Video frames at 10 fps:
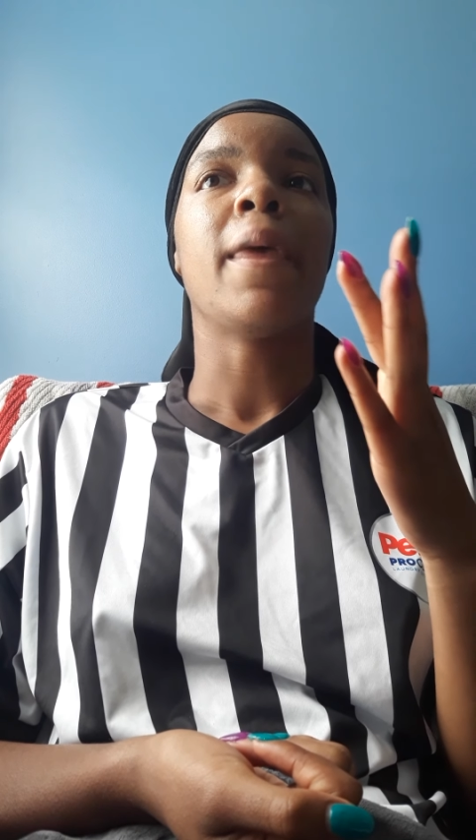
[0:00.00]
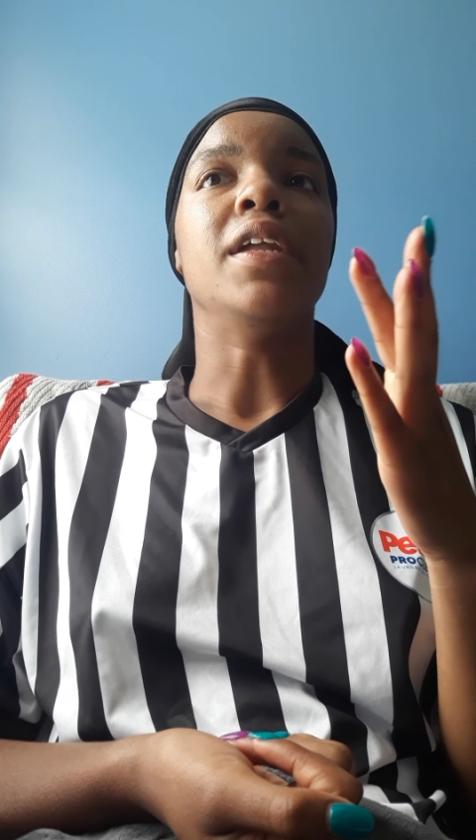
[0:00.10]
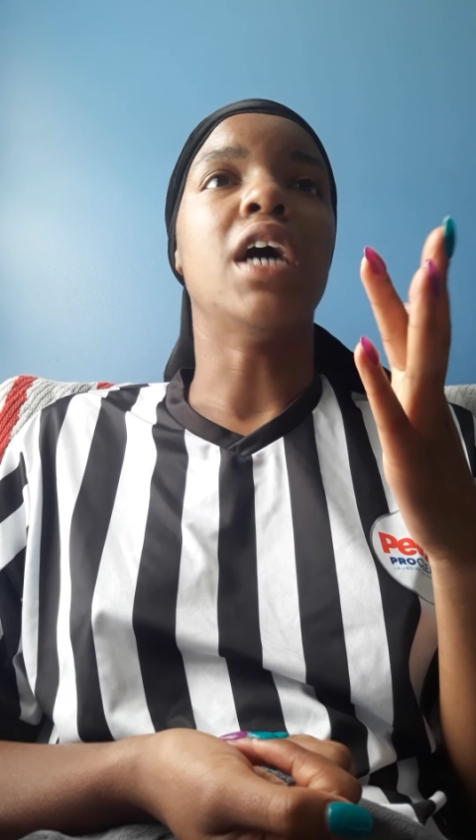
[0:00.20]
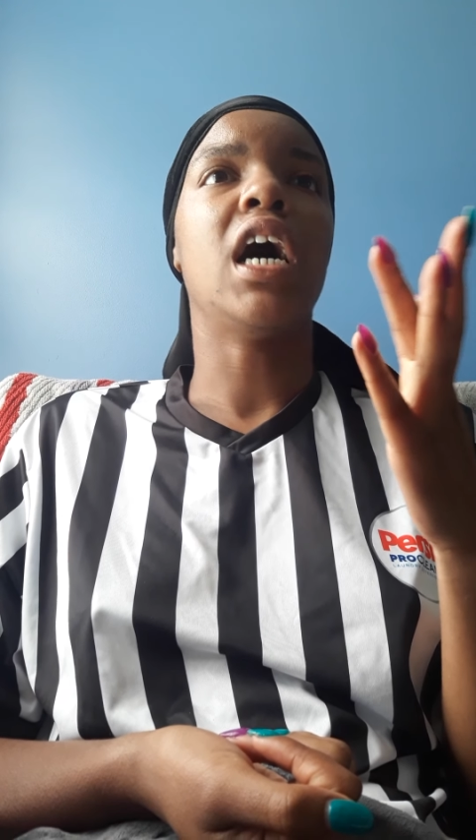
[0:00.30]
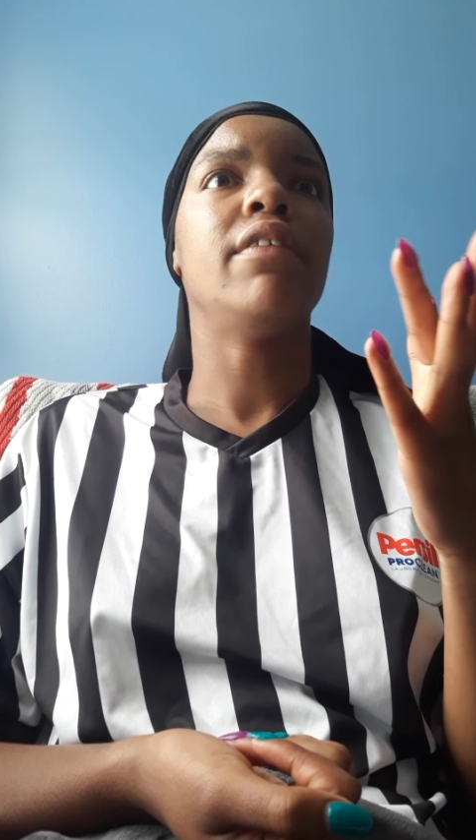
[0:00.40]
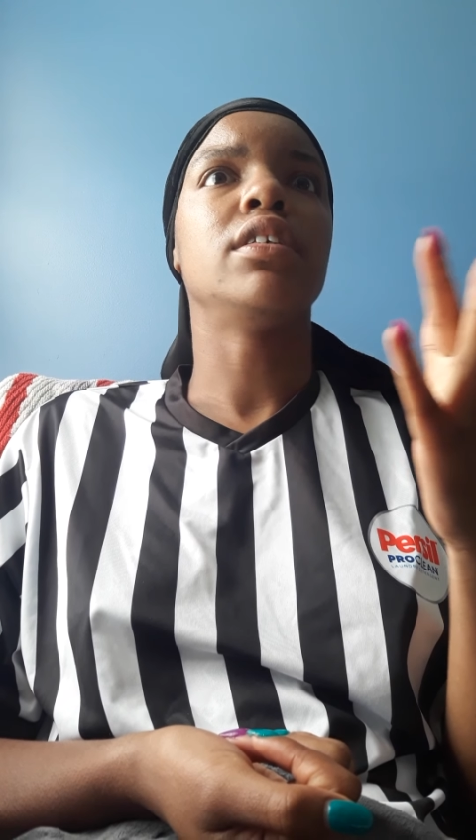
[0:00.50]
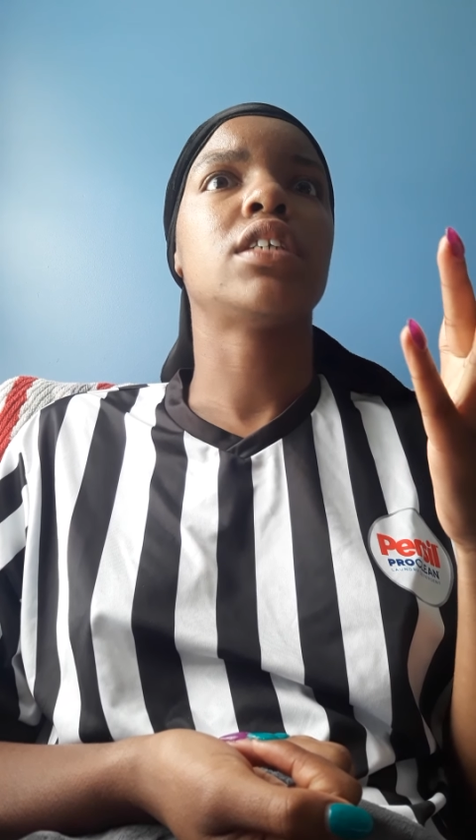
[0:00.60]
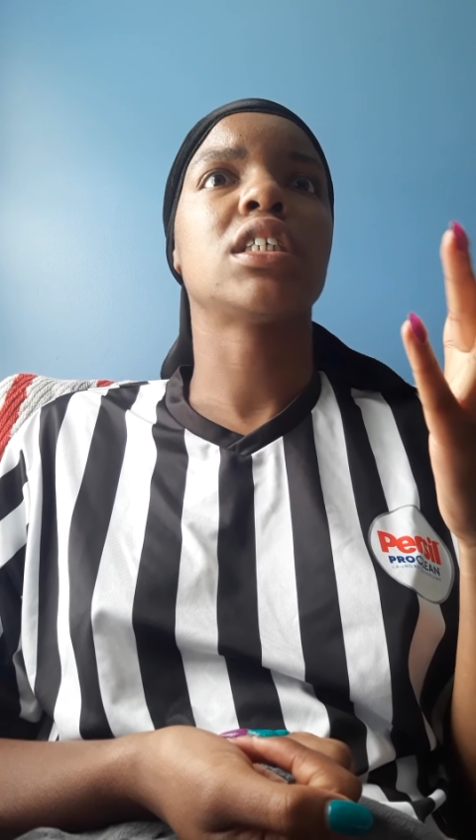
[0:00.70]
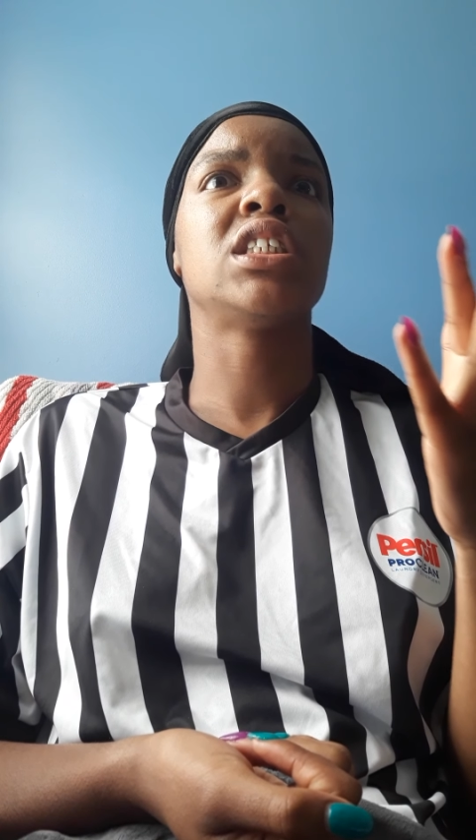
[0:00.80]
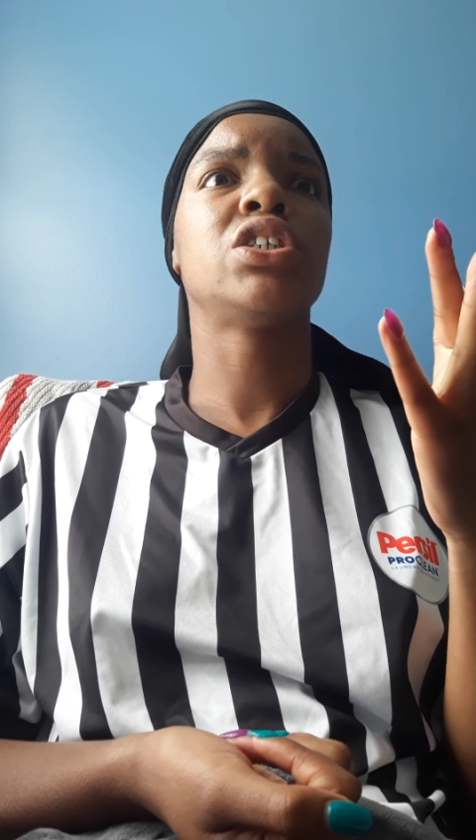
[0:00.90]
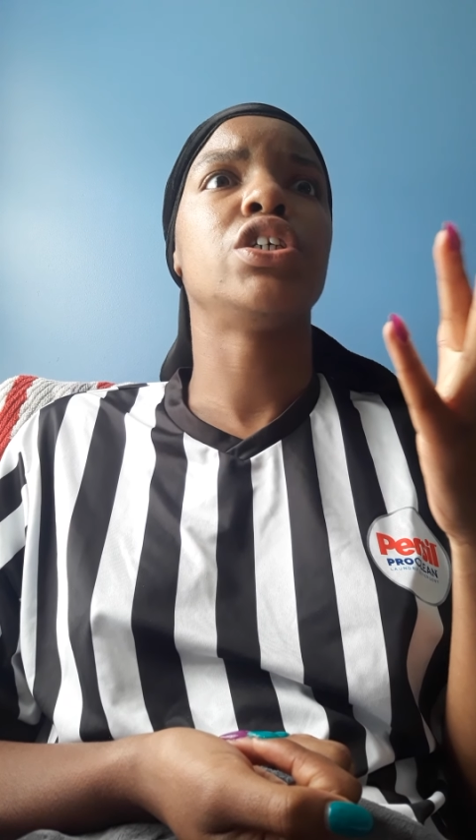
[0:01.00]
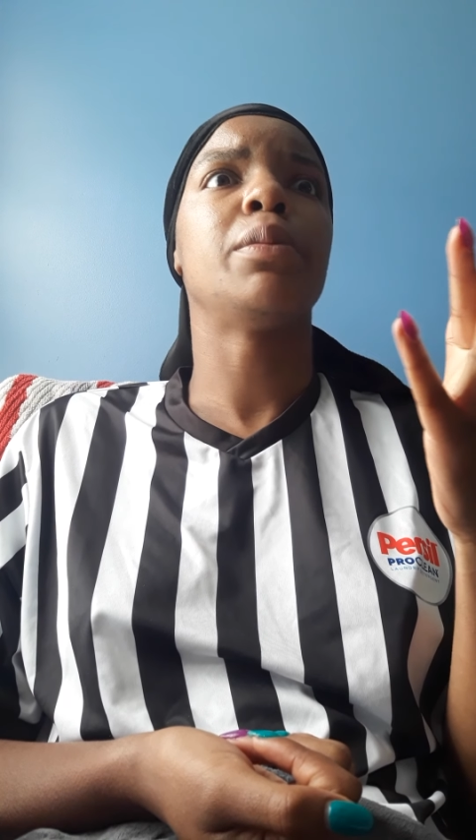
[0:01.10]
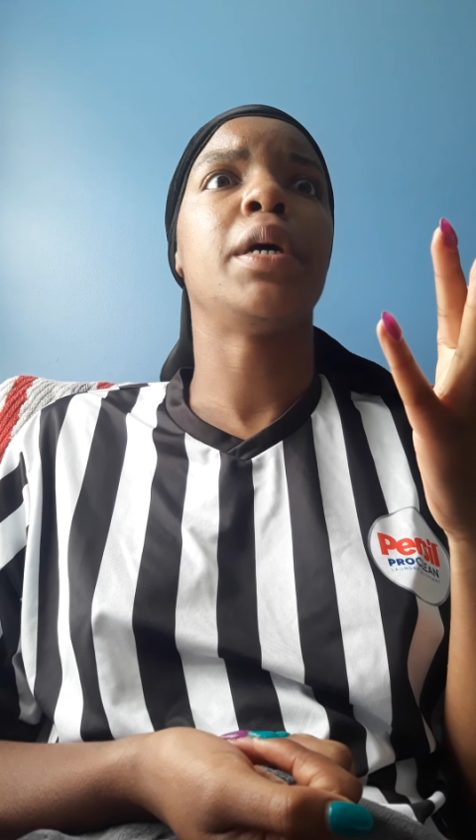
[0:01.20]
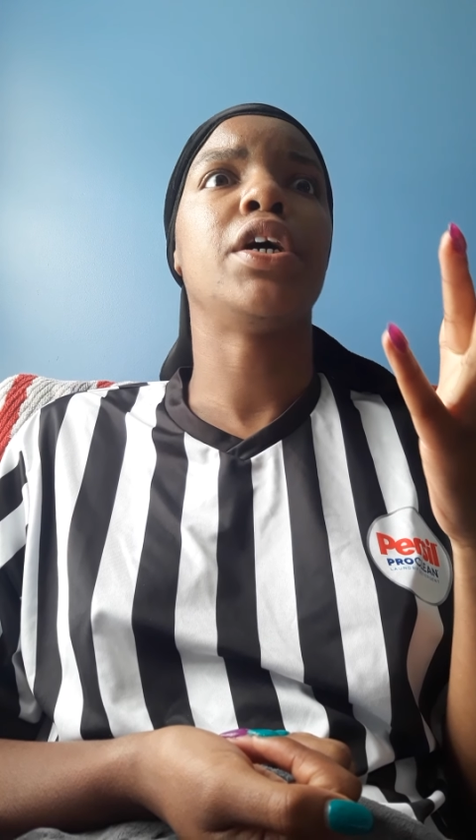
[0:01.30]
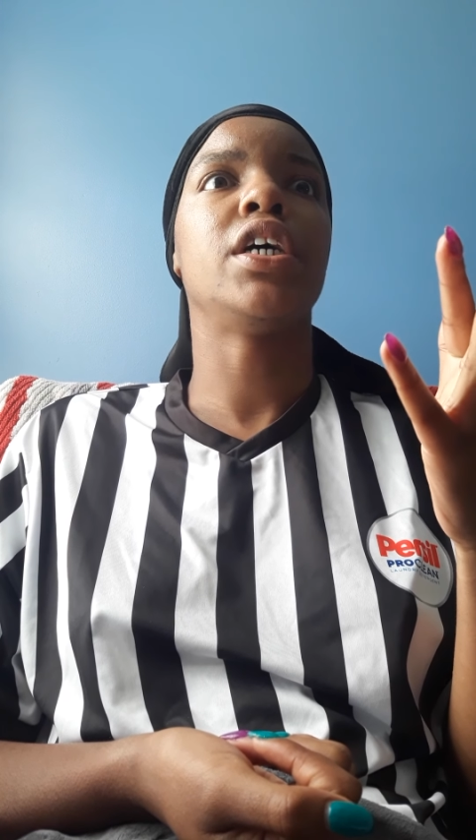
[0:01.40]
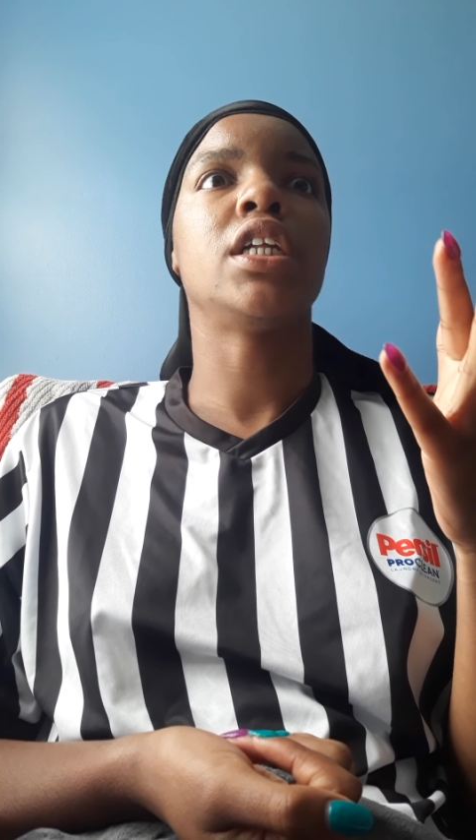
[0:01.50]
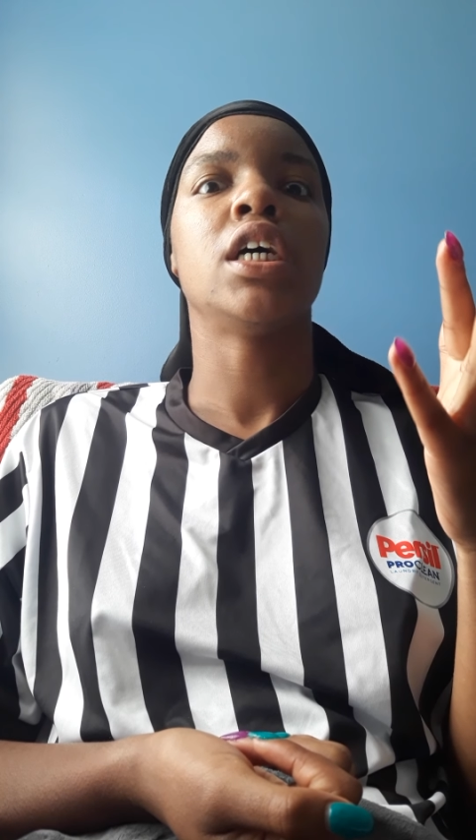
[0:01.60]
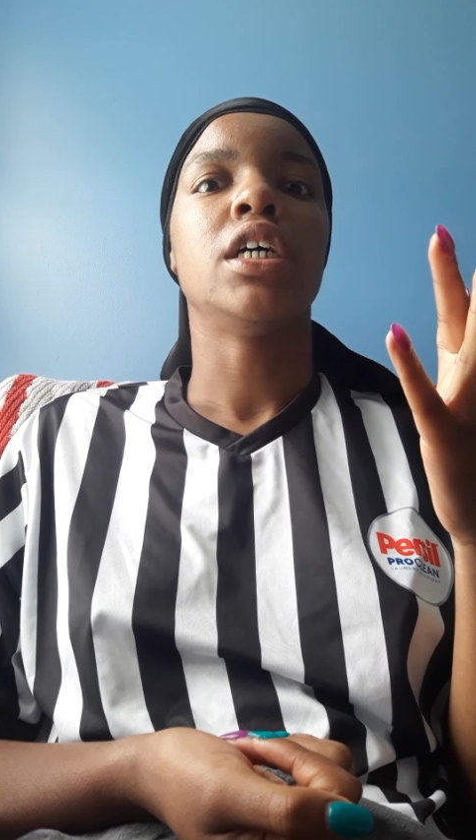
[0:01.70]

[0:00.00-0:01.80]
not having sex until you're married,